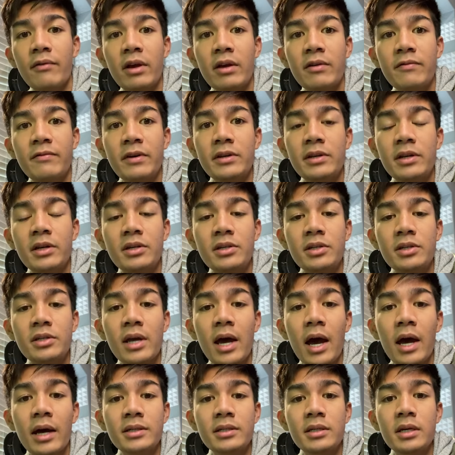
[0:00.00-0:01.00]
a vintage
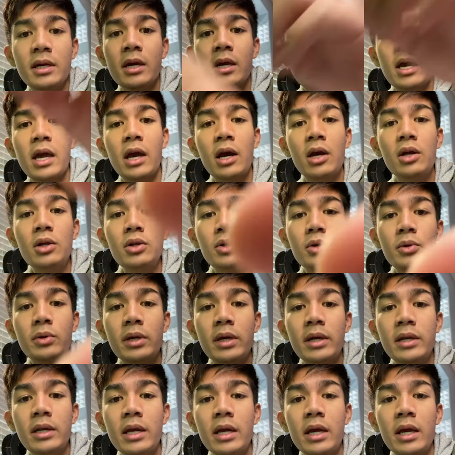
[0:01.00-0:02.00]
desk
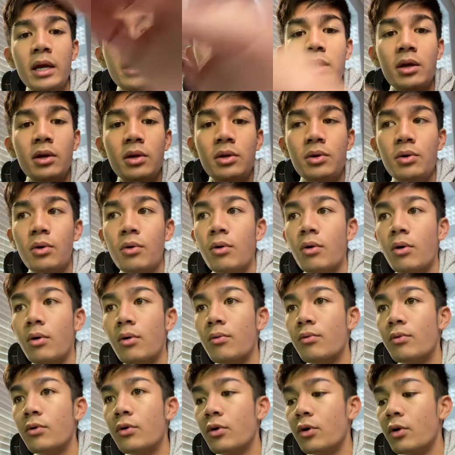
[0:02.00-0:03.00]
included in your
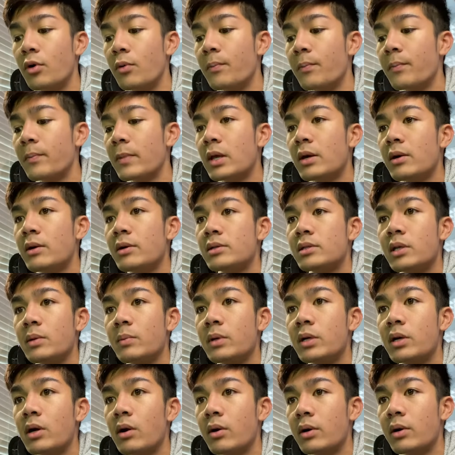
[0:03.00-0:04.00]
room. So let
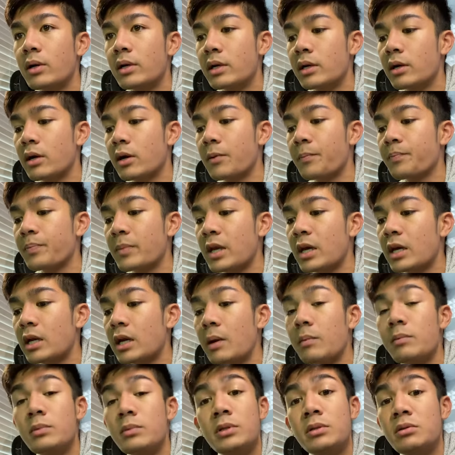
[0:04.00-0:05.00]
me go here, and
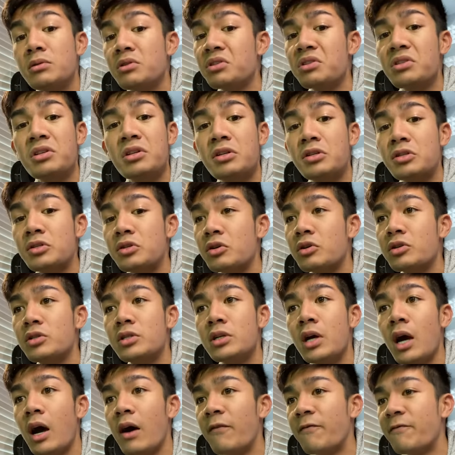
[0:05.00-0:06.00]
I'm just going to search
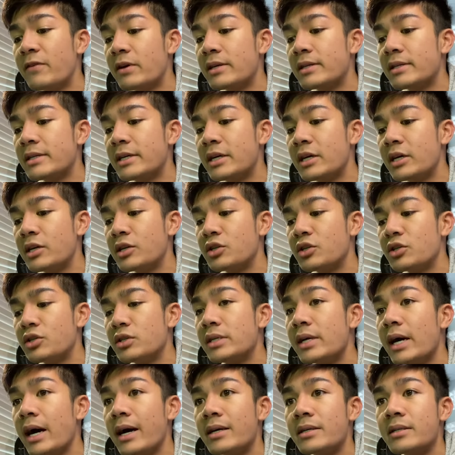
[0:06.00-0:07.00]
out vintage
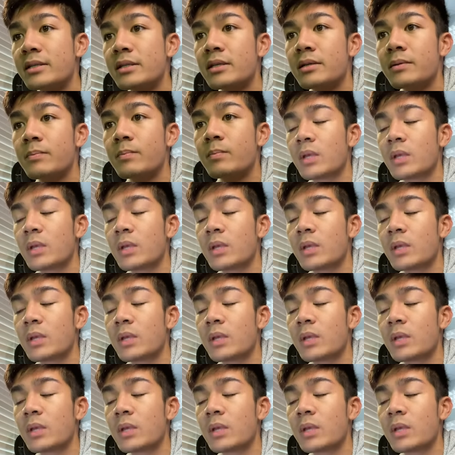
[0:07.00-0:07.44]
desk.